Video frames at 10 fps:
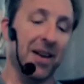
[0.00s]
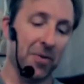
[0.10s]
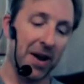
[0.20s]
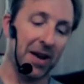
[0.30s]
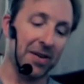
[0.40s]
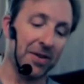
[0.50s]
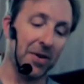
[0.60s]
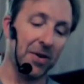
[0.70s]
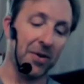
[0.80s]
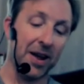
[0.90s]
Right. So
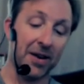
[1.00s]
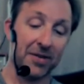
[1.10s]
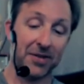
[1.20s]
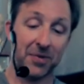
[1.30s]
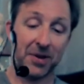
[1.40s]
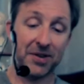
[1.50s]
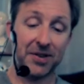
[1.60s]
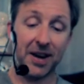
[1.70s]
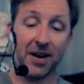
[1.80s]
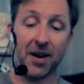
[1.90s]
you can't really
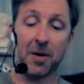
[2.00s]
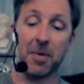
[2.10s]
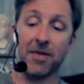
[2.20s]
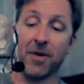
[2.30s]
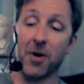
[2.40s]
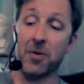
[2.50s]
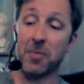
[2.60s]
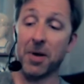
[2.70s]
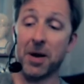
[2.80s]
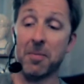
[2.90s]
see it on my
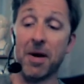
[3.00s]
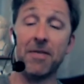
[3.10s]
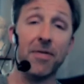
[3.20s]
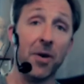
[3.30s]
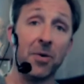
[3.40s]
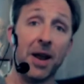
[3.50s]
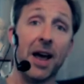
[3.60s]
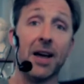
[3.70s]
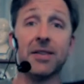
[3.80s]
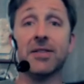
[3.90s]
phone, but my phone
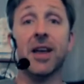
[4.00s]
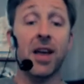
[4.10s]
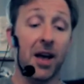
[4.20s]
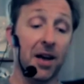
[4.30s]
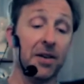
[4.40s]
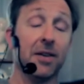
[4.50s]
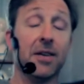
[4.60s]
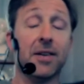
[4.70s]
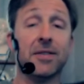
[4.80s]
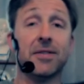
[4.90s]
has
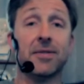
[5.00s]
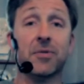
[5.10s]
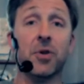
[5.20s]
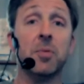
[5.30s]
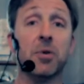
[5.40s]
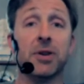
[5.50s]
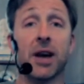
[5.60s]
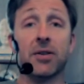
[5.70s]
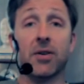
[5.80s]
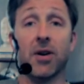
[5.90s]
a screen
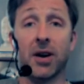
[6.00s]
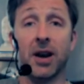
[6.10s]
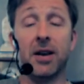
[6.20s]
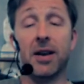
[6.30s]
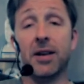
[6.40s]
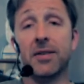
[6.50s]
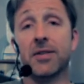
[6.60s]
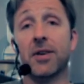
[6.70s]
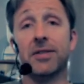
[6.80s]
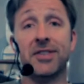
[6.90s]
protector on it, and it's
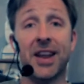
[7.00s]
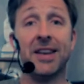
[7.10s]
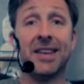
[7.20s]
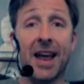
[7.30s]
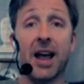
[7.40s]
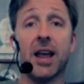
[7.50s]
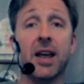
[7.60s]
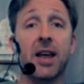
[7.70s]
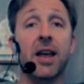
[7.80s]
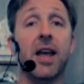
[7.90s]
called ZenTech.
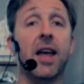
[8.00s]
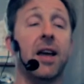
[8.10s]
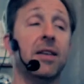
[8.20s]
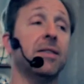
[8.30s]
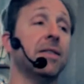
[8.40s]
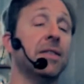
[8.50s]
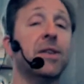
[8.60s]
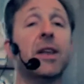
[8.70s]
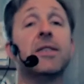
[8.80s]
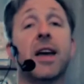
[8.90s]
And the
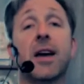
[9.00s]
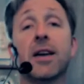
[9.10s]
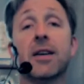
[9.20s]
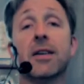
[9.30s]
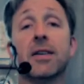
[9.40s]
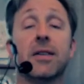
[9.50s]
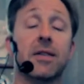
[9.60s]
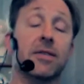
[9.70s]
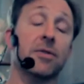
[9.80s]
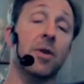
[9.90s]
ZenTech
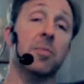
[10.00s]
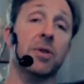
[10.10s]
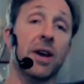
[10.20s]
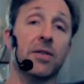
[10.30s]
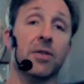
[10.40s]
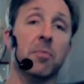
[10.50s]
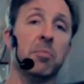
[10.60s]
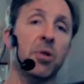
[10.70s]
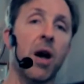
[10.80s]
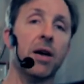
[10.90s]
screen protector
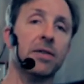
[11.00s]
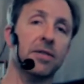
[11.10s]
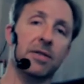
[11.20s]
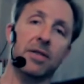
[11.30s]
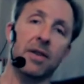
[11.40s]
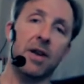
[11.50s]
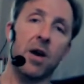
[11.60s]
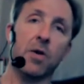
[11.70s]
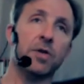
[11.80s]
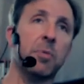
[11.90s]
blocks the
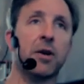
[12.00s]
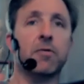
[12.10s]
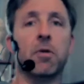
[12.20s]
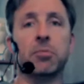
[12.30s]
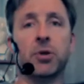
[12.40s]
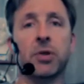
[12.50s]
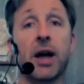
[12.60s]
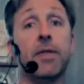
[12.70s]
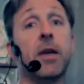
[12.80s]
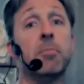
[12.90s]
narrow spectrum of blue
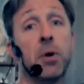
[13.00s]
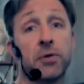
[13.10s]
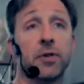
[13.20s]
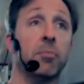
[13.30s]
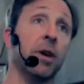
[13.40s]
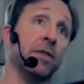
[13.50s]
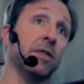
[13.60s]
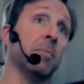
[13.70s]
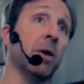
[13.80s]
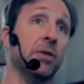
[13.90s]
light that most
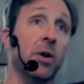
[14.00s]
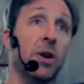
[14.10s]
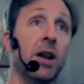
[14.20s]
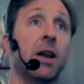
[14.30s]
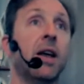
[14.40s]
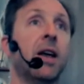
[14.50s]
suppresses melatonin.